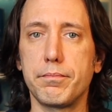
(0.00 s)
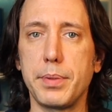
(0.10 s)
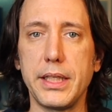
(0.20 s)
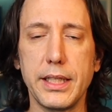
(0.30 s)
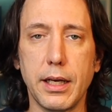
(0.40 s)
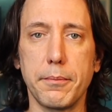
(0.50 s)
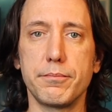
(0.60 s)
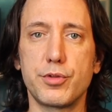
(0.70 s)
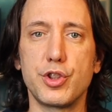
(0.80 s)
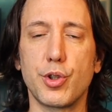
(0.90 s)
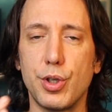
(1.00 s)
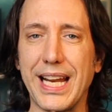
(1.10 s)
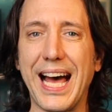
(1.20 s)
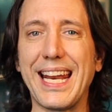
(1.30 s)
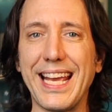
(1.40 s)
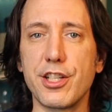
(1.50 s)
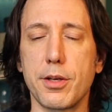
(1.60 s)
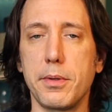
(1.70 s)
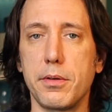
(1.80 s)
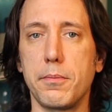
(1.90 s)
being a sort of
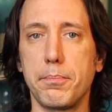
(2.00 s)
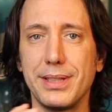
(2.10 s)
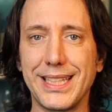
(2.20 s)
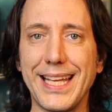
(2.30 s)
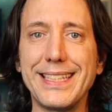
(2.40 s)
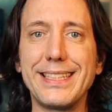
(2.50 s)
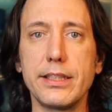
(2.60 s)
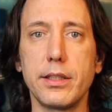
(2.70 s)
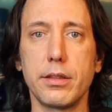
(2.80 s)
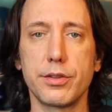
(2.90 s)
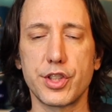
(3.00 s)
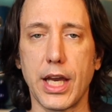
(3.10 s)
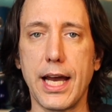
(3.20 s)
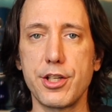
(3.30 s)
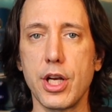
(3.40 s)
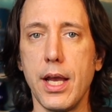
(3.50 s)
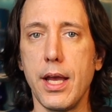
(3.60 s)
non-Asian blended Scotch,